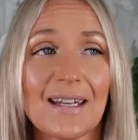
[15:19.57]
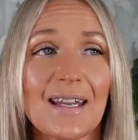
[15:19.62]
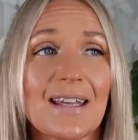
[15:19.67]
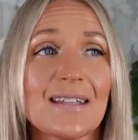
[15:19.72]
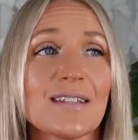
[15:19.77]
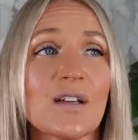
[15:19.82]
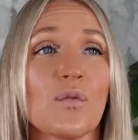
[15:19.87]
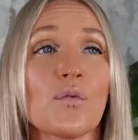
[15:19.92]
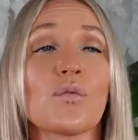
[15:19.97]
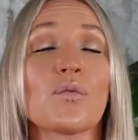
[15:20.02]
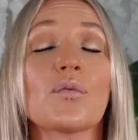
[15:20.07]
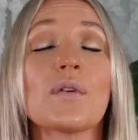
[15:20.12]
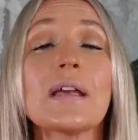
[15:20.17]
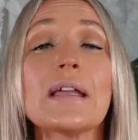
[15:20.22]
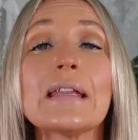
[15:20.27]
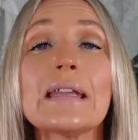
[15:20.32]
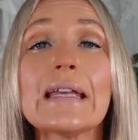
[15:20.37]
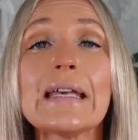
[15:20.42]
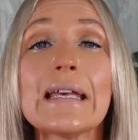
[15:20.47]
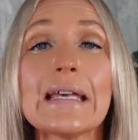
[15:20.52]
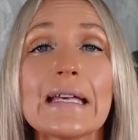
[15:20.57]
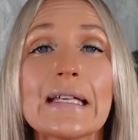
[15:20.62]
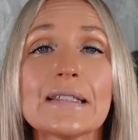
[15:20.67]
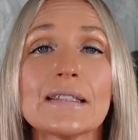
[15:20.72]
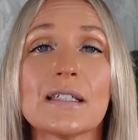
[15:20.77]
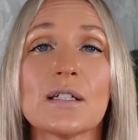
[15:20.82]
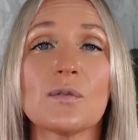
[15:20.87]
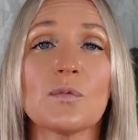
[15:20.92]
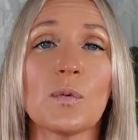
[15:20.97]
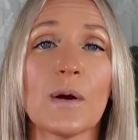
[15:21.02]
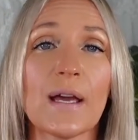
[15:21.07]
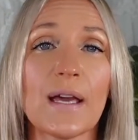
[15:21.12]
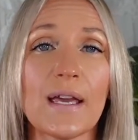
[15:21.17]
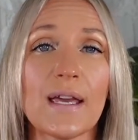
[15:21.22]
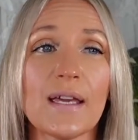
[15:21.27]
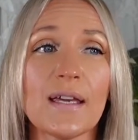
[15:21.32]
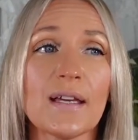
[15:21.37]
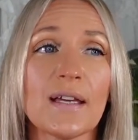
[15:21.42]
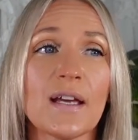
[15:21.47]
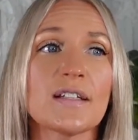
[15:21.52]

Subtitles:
is a really easy way